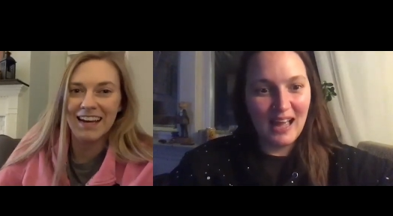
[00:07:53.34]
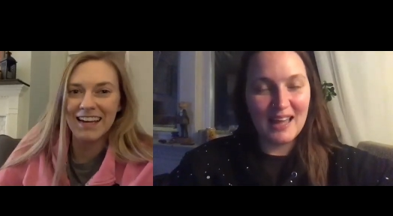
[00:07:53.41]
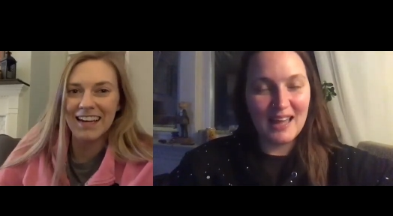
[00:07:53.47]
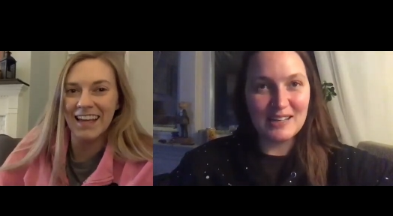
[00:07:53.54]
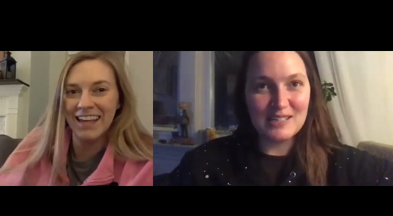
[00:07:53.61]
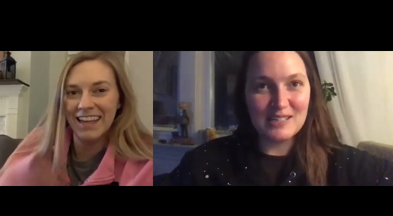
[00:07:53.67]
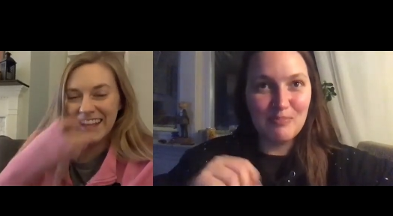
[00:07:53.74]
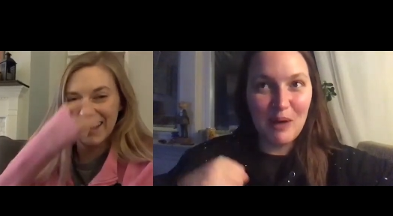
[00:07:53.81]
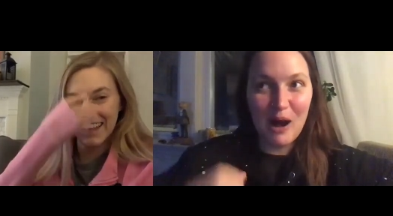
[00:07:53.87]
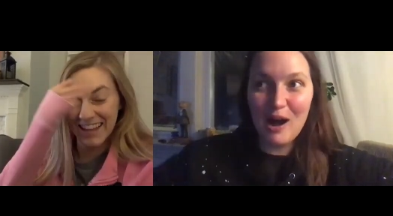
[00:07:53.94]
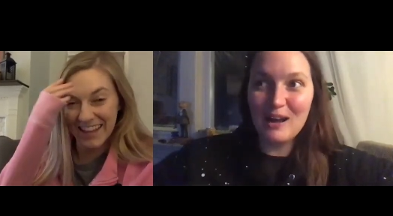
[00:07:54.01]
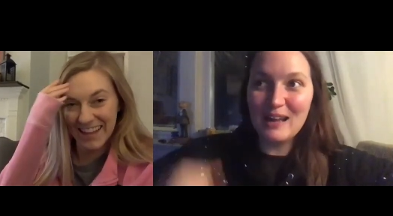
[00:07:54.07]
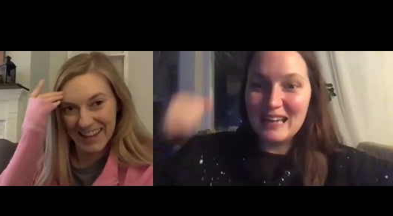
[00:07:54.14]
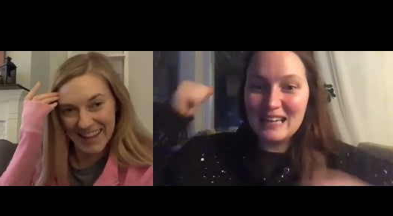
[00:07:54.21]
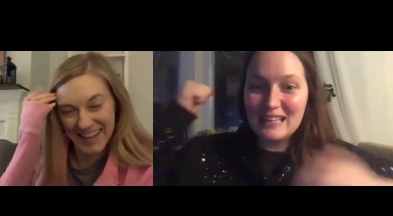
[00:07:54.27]
Speaker 1: and a
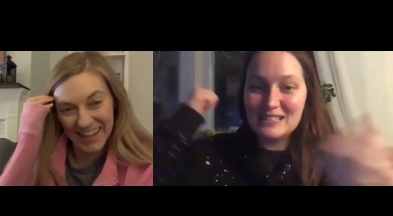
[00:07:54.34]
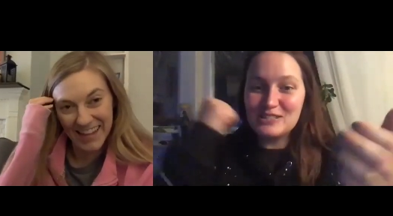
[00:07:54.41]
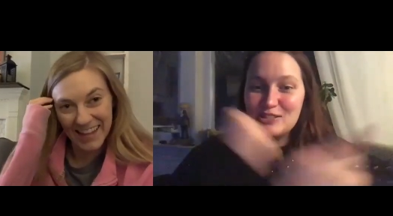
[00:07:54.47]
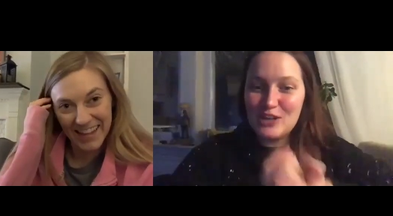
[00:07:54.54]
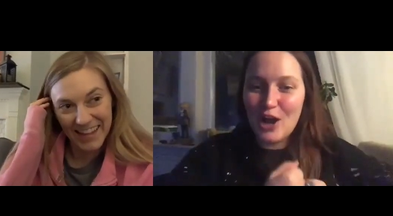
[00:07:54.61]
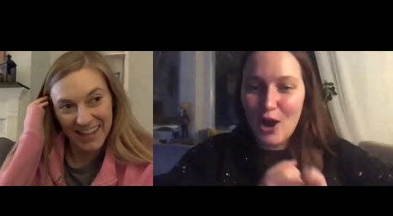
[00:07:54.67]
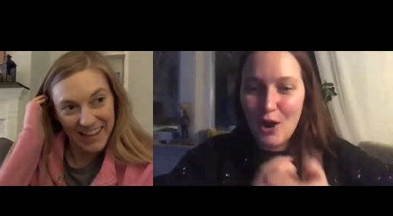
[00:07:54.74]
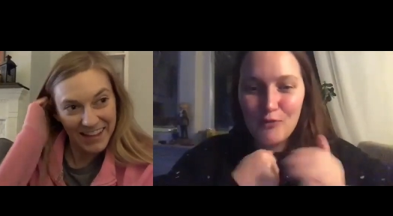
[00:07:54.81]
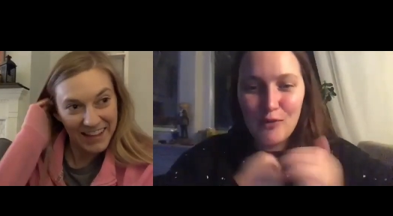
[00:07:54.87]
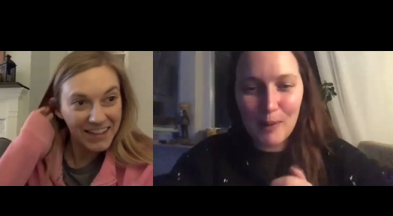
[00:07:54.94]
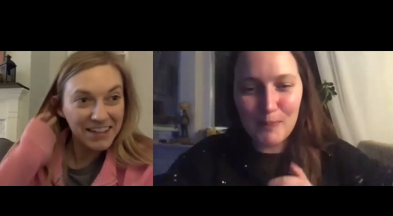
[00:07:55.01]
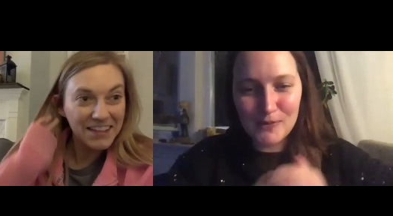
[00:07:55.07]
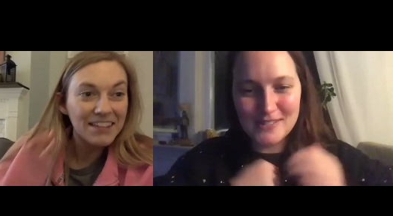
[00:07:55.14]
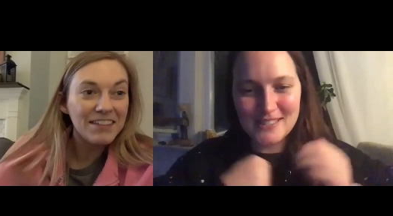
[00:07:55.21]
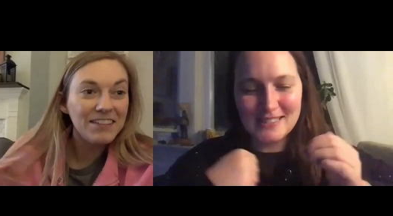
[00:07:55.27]
toboggan gets no
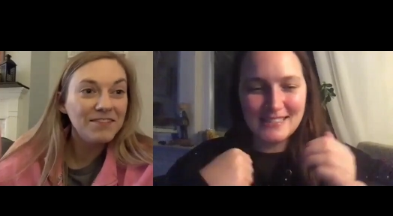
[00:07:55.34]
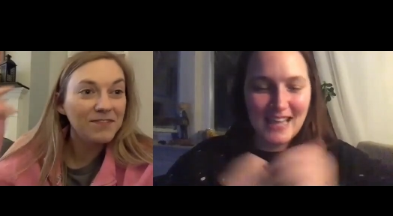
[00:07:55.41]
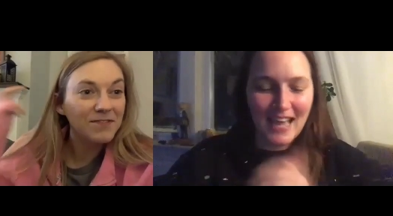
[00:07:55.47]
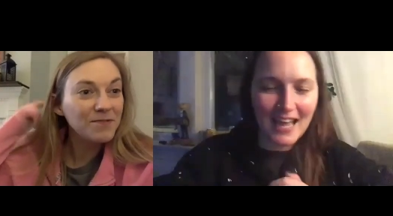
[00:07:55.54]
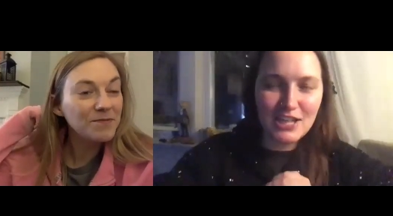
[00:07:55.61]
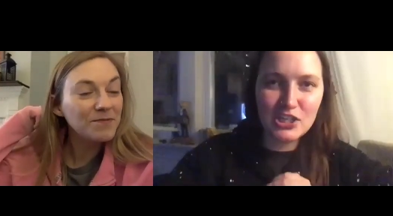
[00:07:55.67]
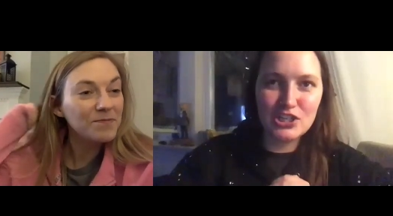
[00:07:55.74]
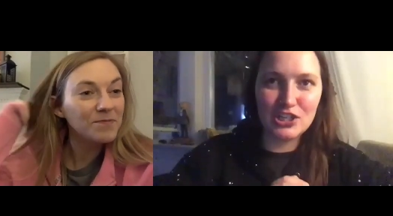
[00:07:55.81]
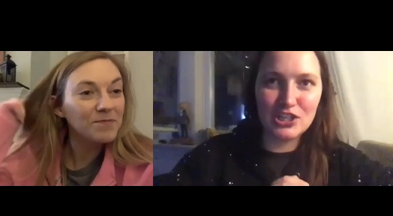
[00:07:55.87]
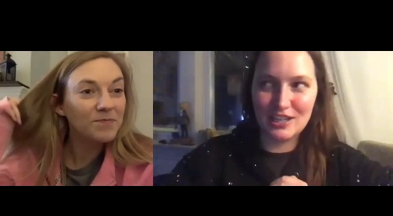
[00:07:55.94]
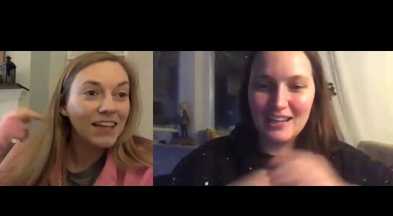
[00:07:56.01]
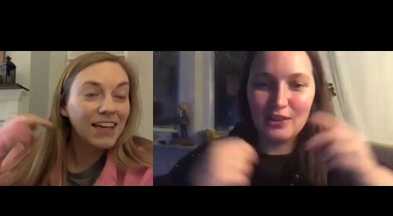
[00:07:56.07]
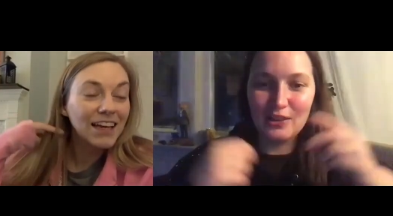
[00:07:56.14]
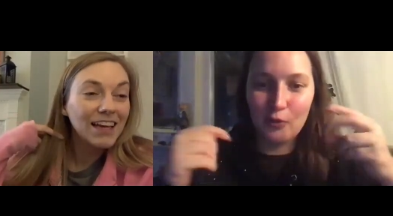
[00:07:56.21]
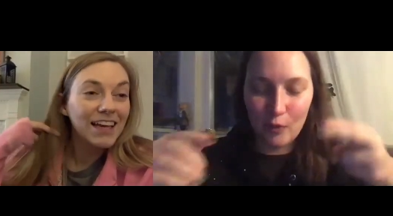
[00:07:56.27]
representation
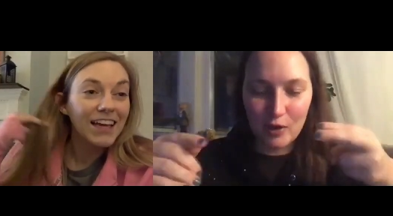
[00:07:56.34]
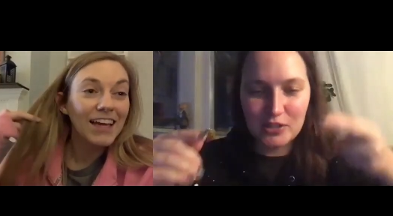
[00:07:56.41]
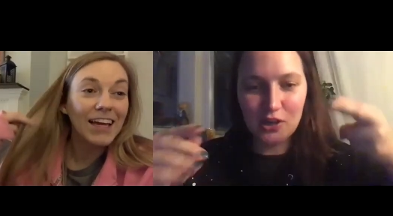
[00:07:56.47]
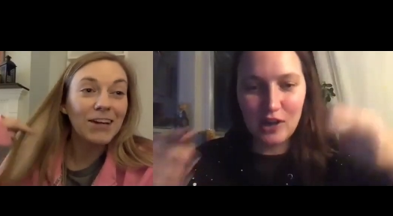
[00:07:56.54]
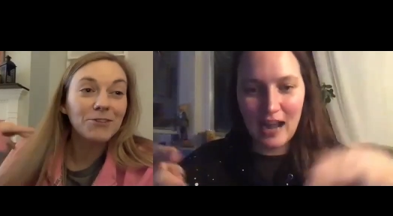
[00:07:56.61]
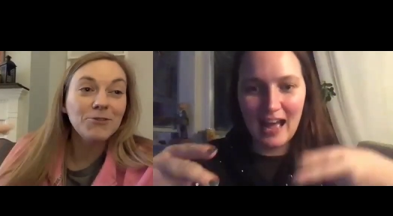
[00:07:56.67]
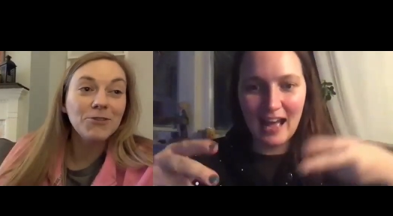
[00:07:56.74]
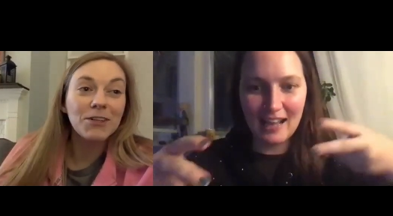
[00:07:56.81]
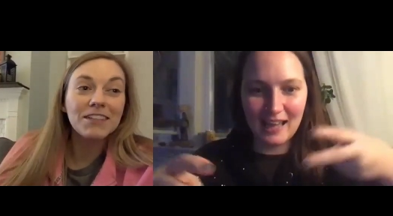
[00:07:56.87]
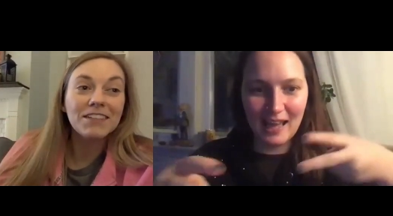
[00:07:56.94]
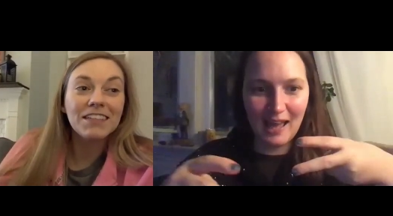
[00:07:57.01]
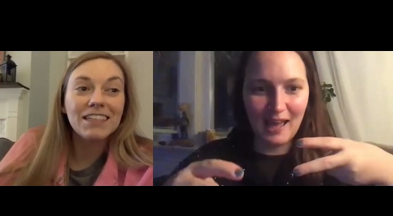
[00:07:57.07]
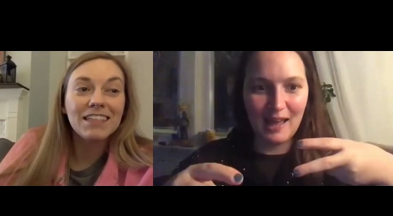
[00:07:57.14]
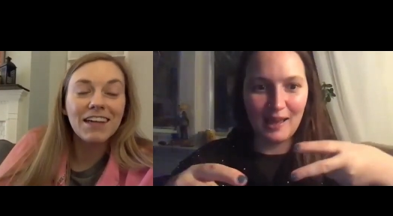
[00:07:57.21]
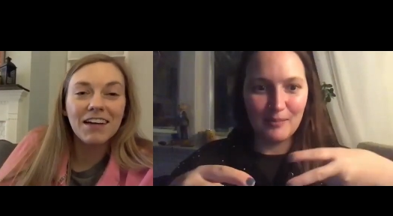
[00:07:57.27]
in the winter it hat. It
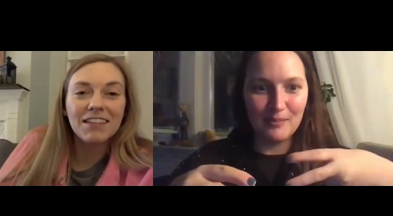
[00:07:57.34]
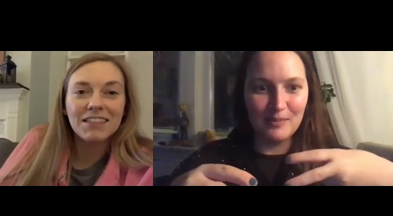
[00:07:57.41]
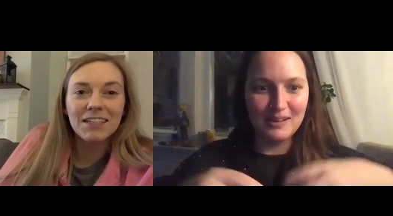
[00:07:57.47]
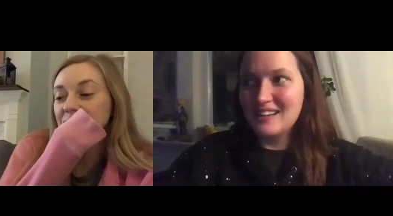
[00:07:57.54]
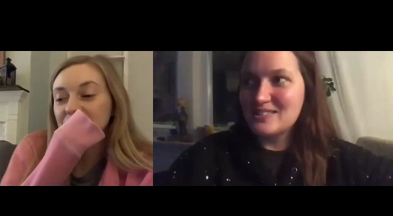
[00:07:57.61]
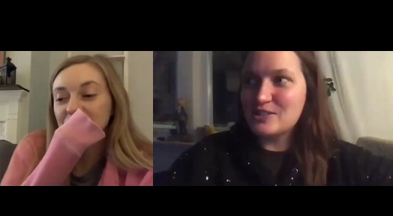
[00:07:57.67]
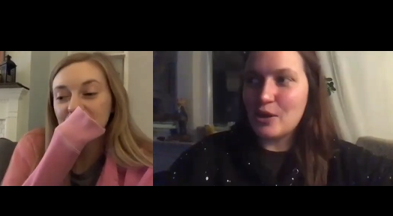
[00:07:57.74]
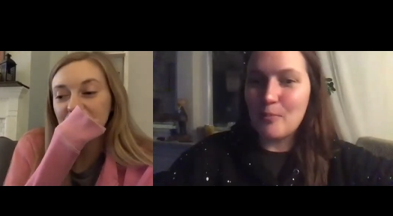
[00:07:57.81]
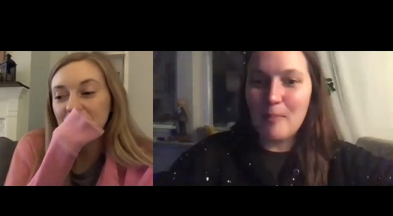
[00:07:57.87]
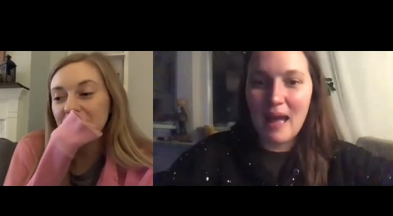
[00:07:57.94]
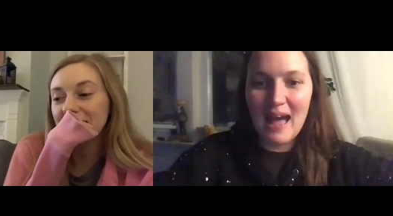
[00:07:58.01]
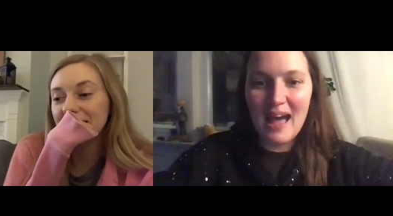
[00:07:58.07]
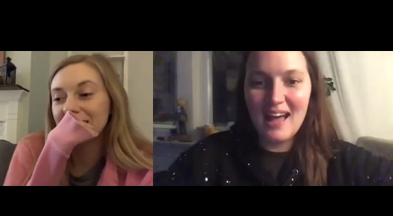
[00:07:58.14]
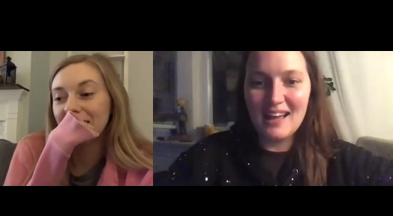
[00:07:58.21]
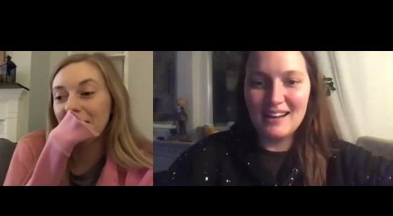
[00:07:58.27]
really doesn't. So
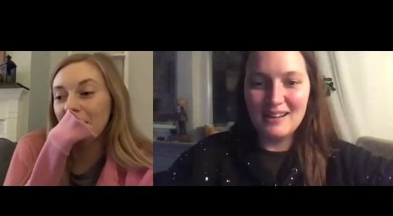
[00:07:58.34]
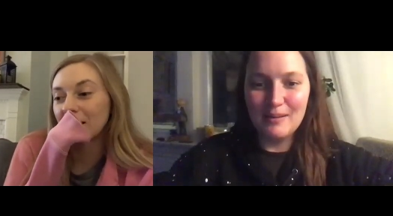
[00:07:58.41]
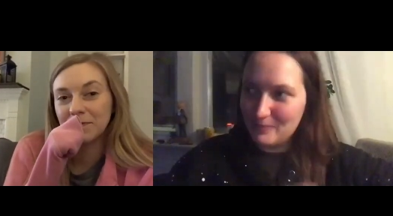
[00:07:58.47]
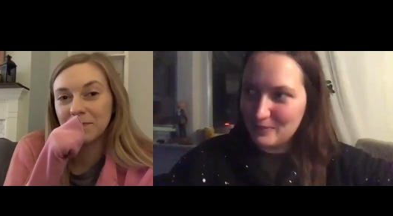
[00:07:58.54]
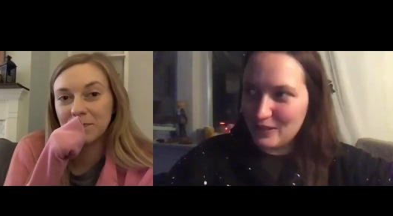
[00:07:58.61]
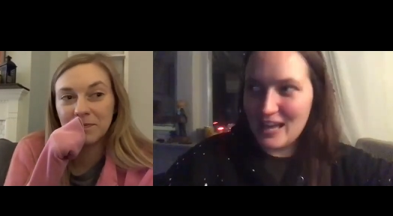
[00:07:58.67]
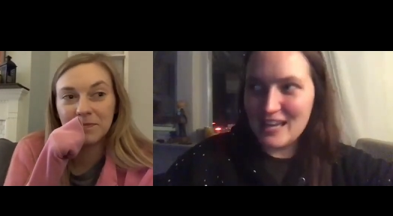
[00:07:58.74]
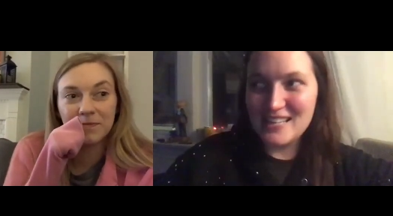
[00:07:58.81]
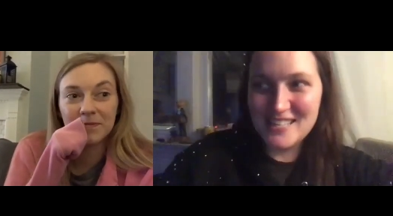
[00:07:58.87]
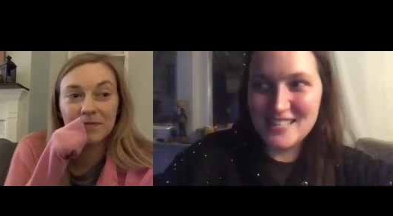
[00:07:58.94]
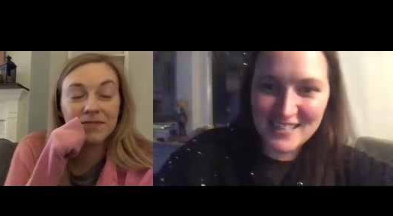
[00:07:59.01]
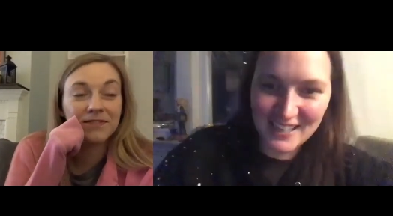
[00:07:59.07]
Matt, no. bless